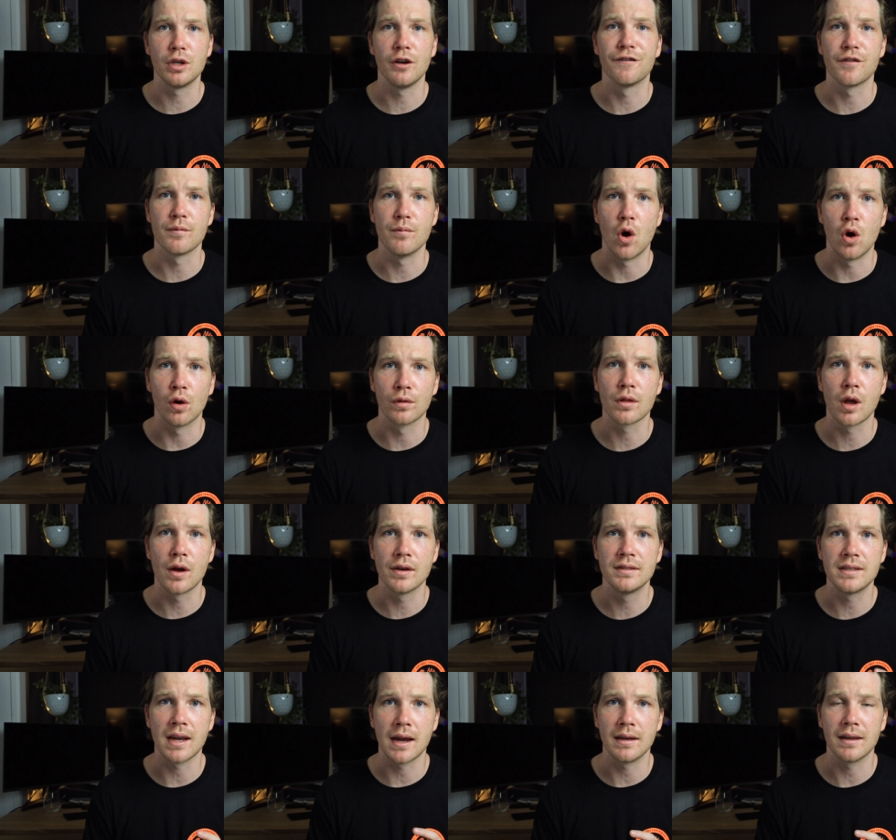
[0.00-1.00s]
you from
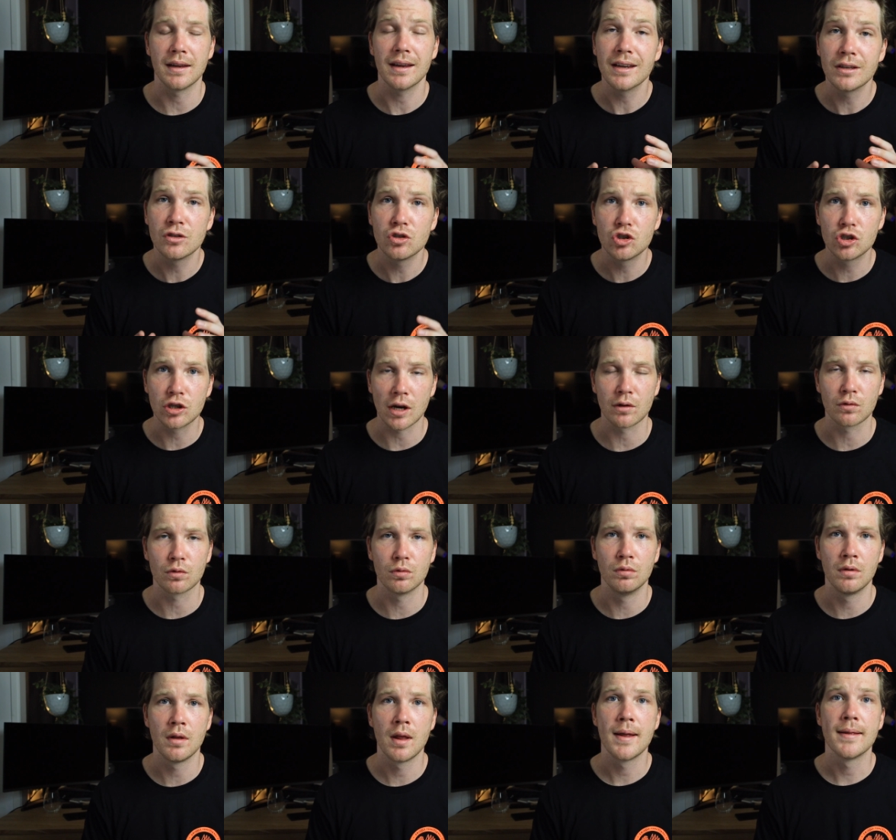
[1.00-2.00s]
online dating in general.
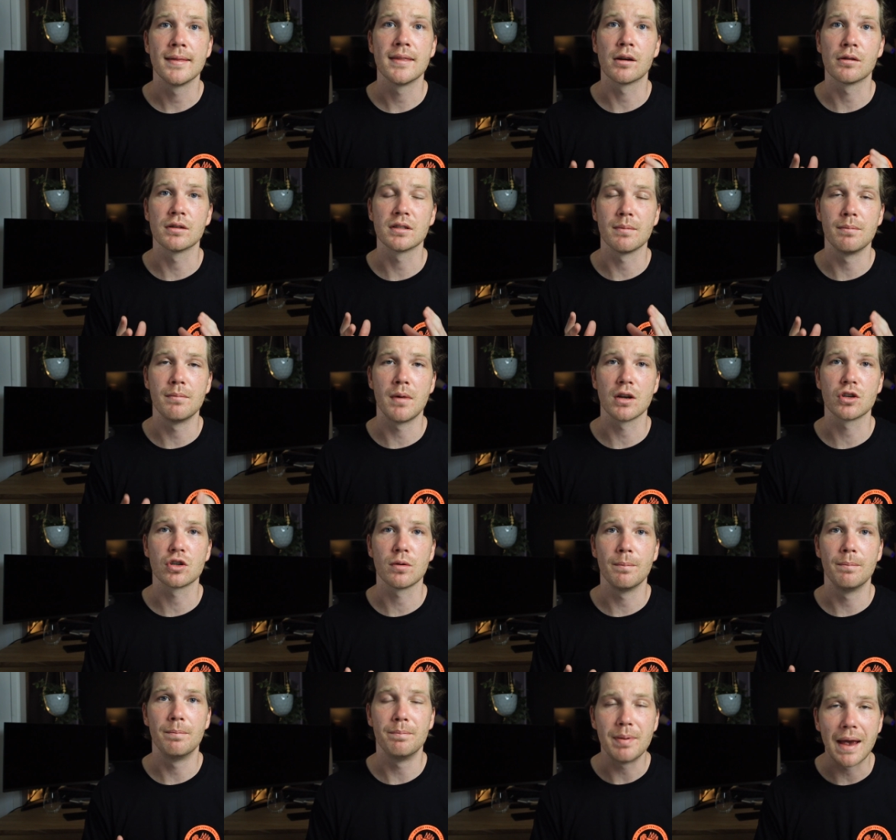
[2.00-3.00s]
There is much
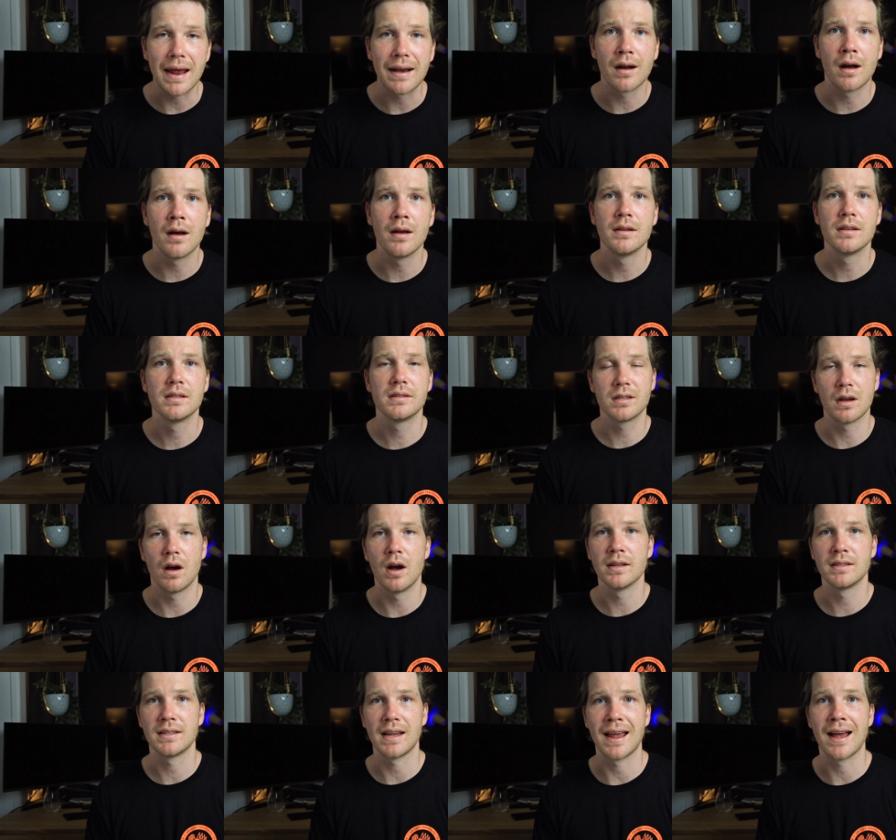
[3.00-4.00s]
better
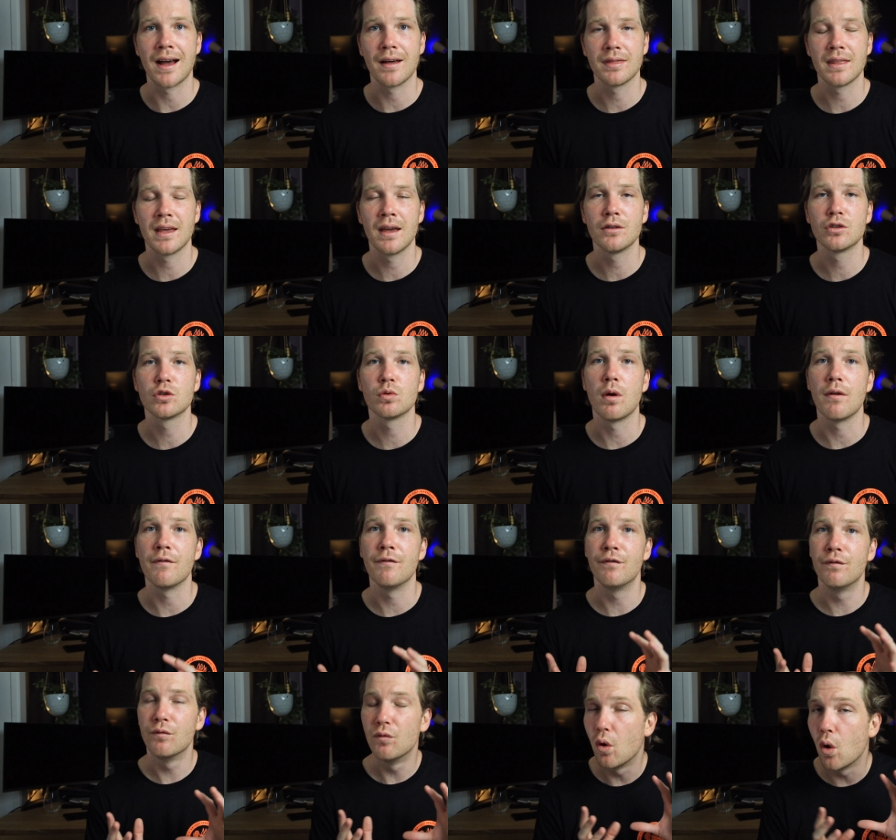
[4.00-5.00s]
sites out there to
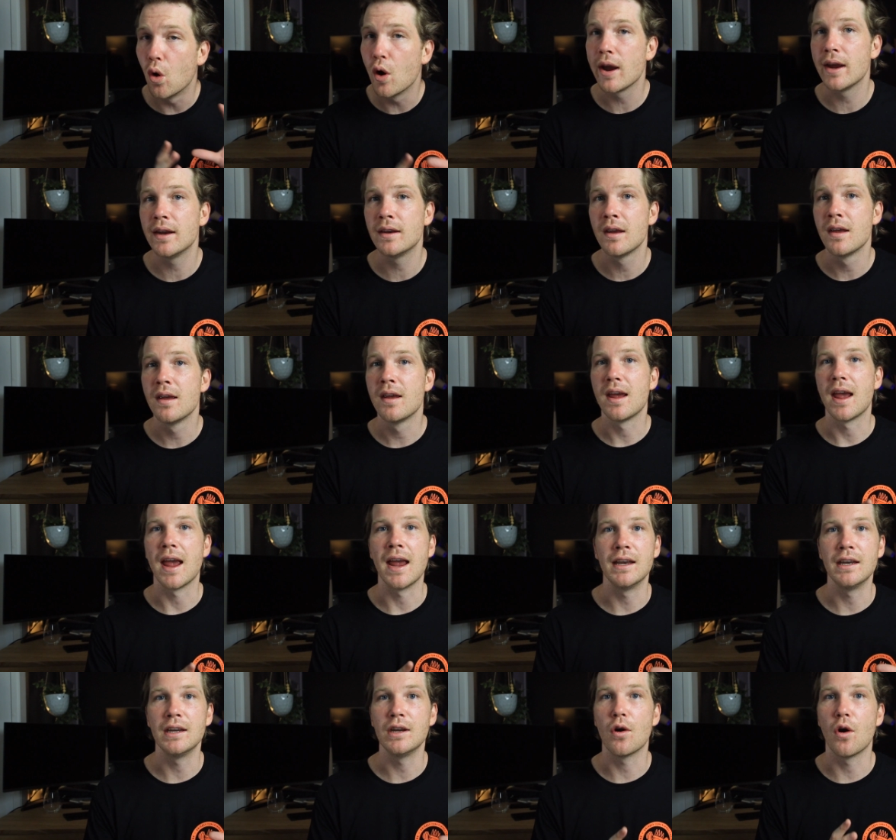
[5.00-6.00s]
avoid
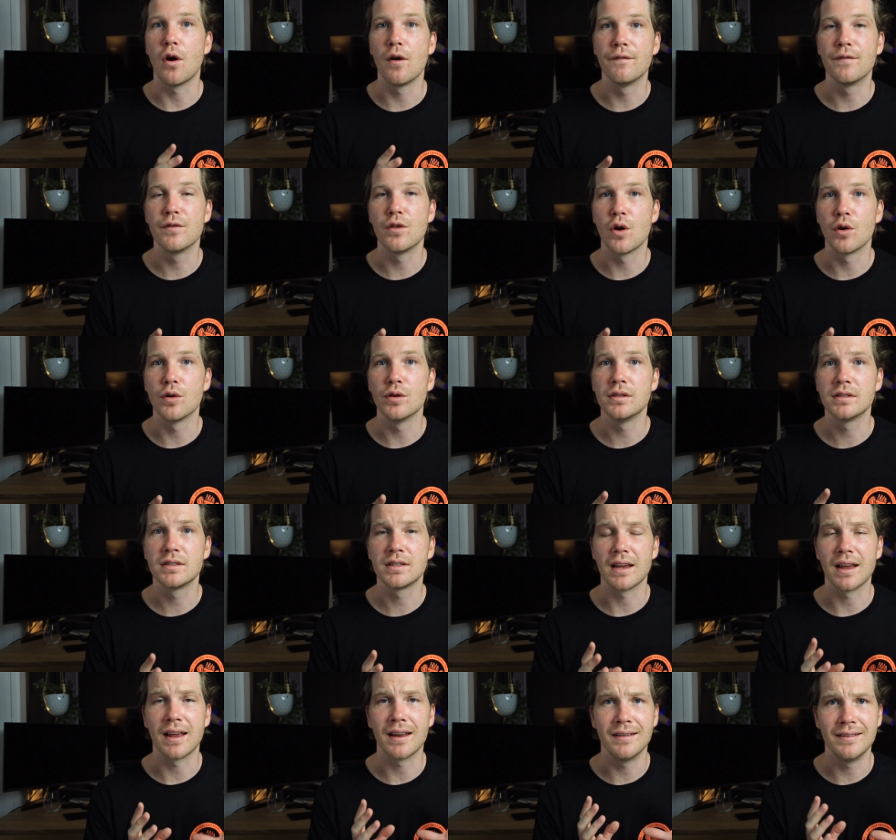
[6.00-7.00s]
any of
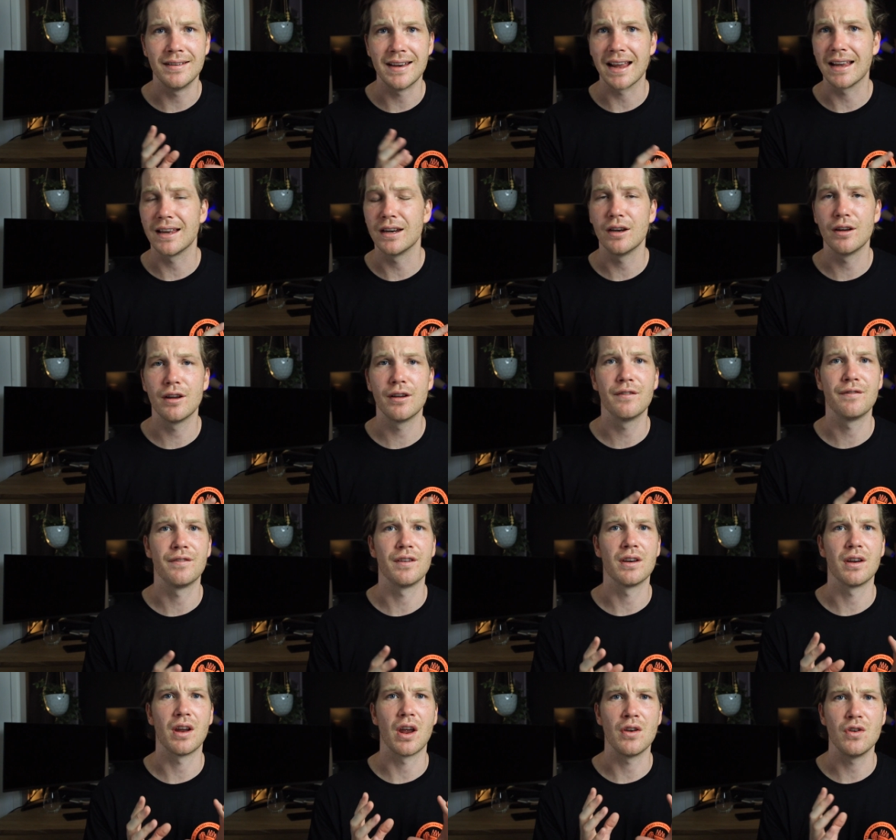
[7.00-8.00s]
those negative
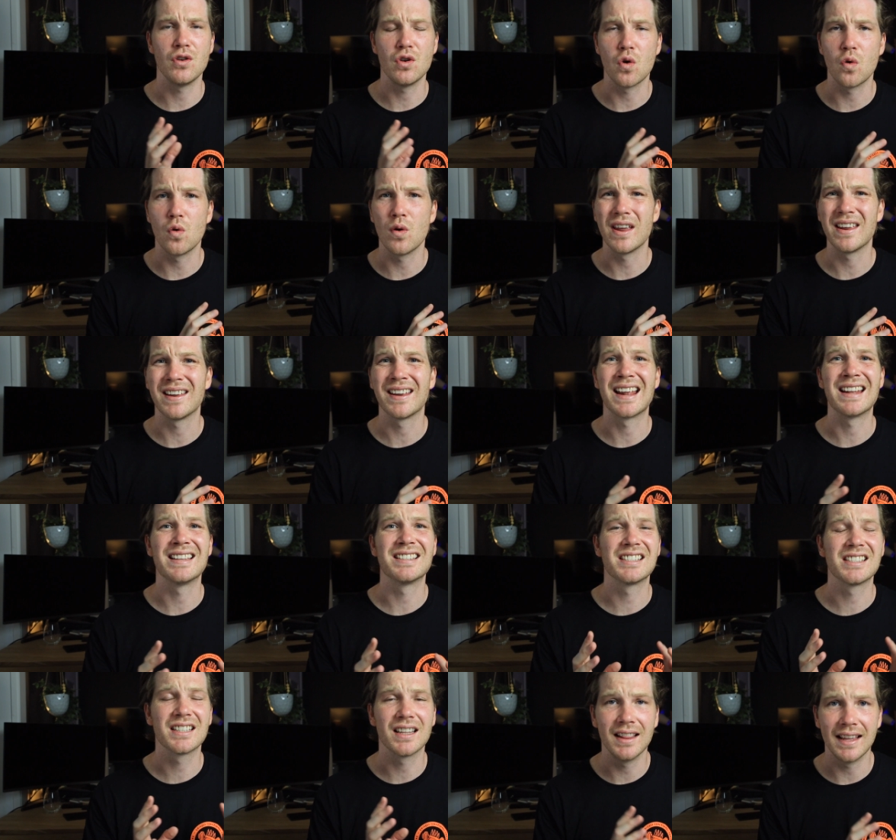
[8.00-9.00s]
and annoying and
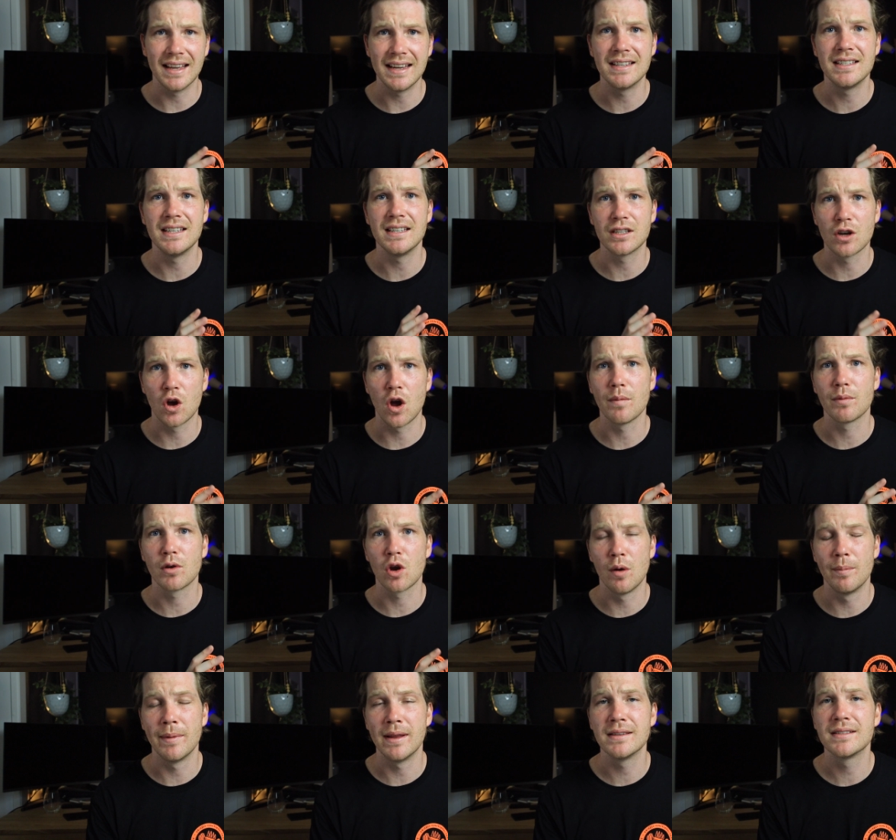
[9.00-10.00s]
sleazy type
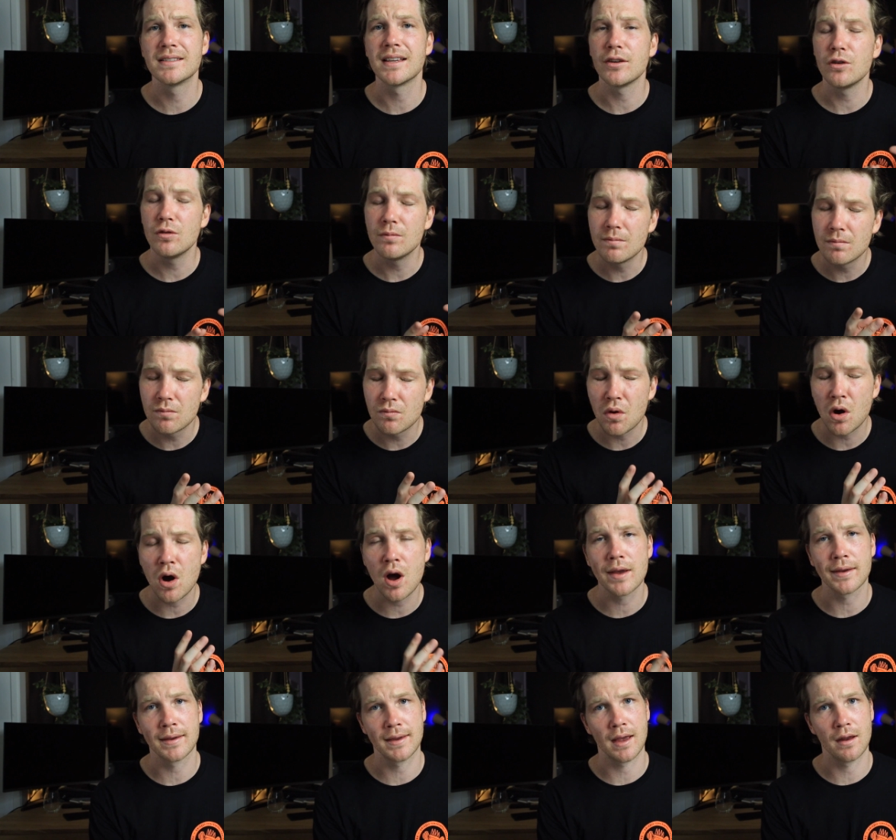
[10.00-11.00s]
comments that you
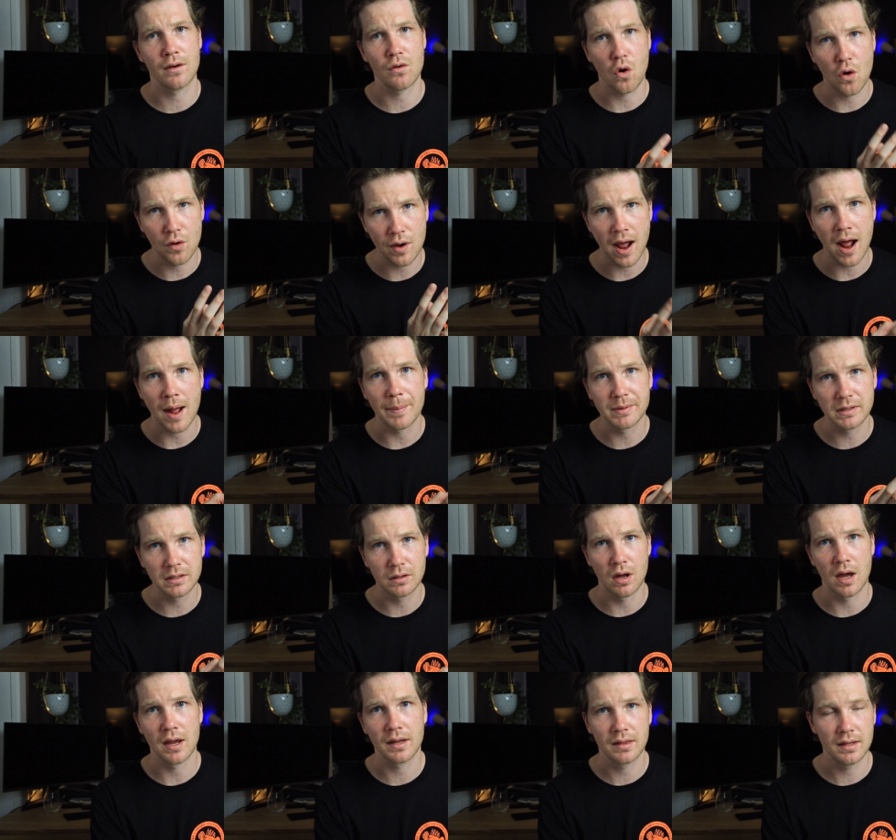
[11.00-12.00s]
might get on apps
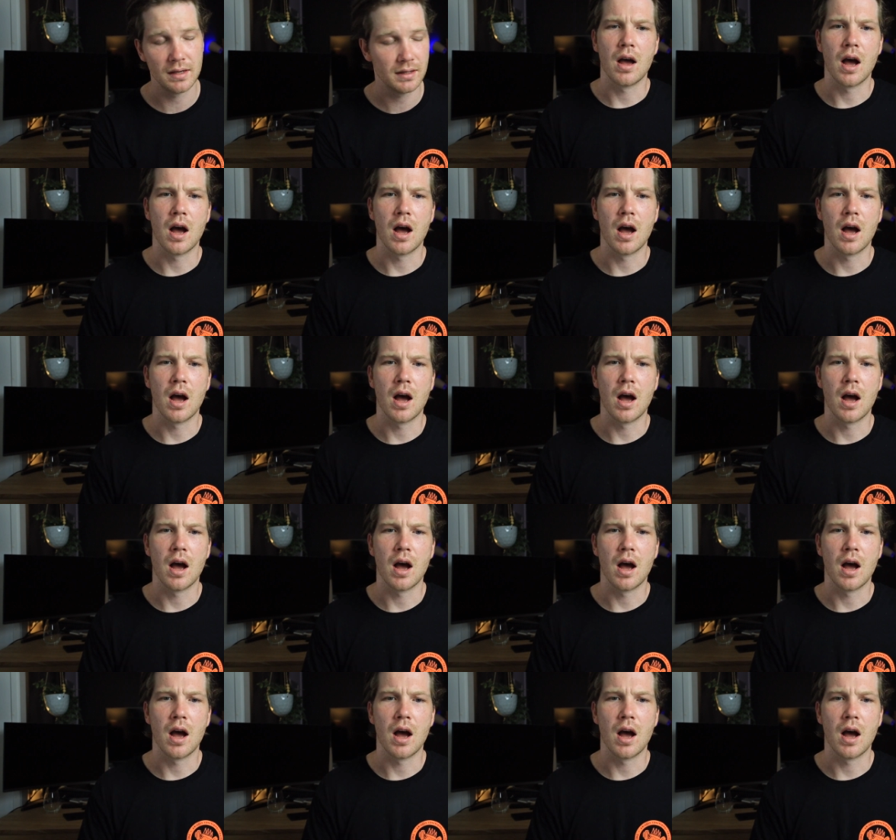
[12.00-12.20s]
like this.